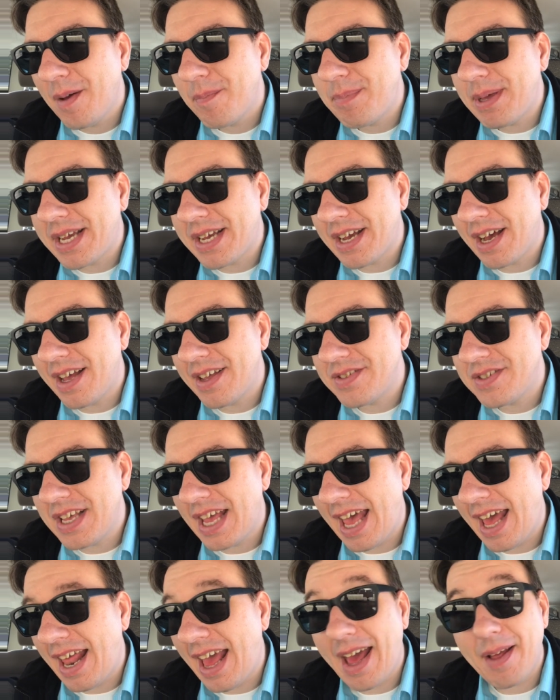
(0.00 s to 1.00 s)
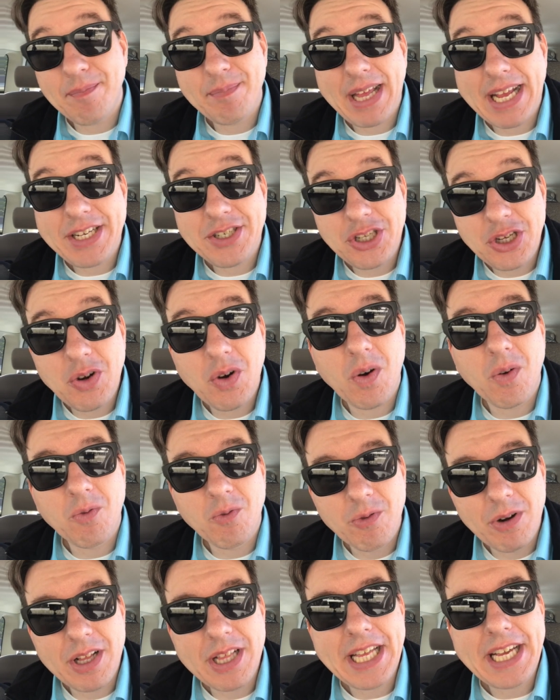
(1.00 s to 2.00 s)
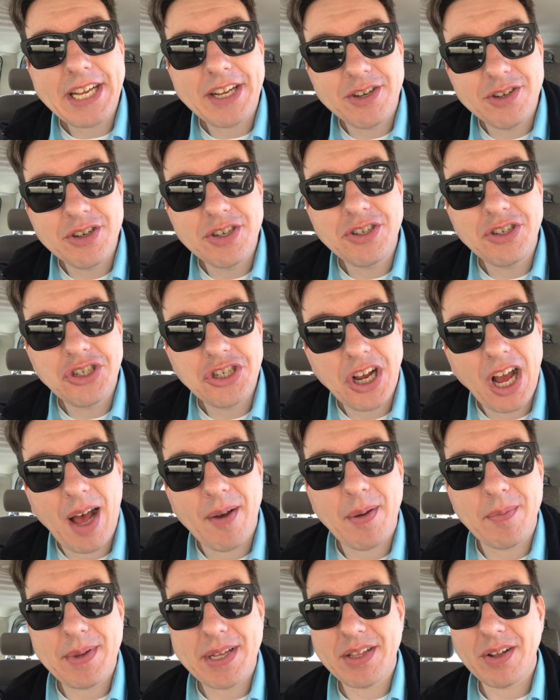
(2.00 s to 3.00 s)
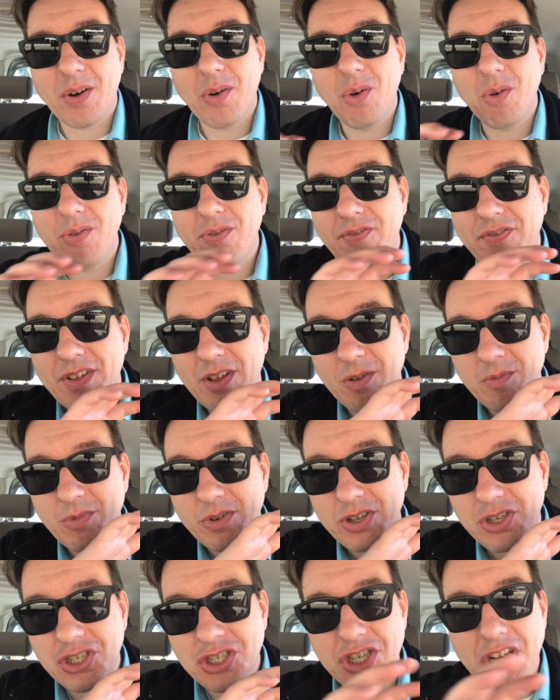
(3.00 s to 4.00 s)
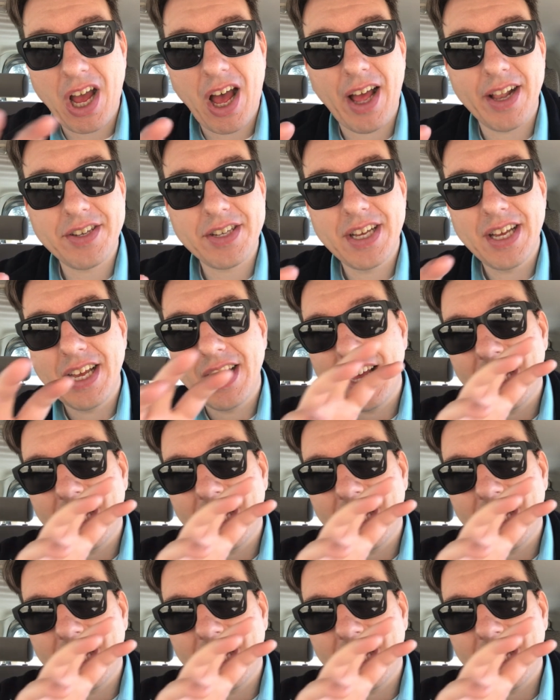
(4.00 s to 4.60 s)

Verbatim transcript: because they do a really good job. I mean, the whole film was shot,